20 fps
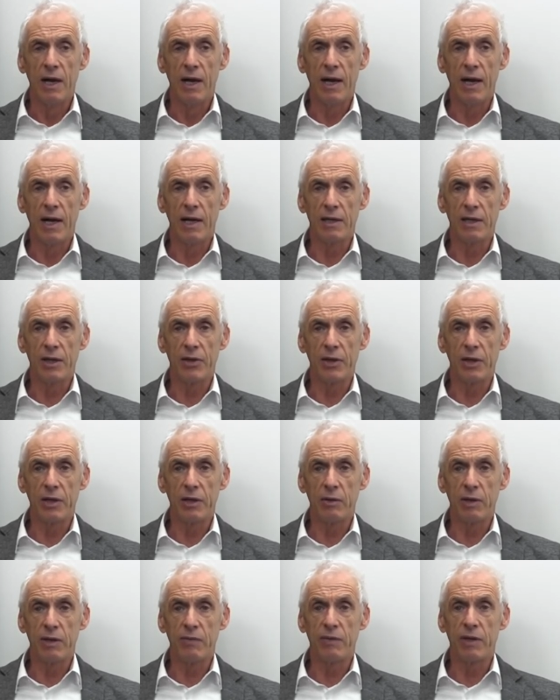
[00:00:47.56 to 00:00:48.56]
and I
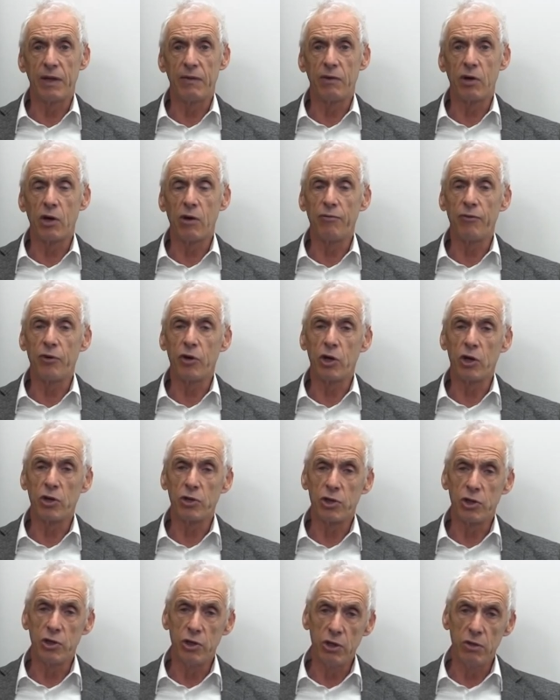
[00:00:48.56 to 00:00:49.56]
think that they've gone for
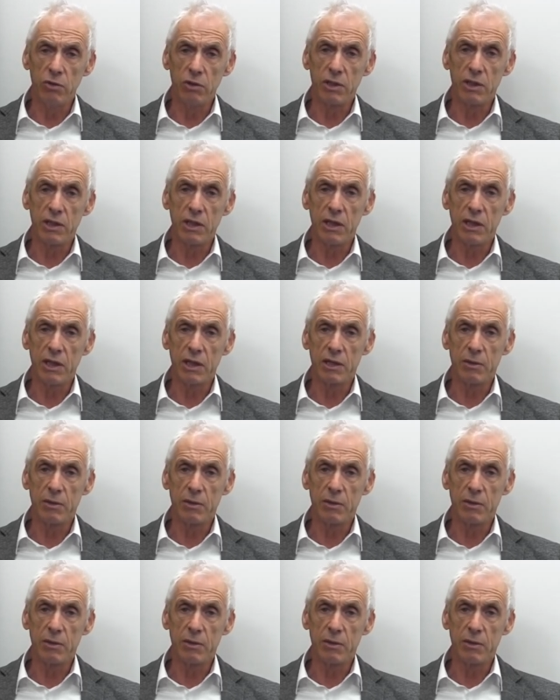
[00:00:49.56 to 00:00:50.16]
continuity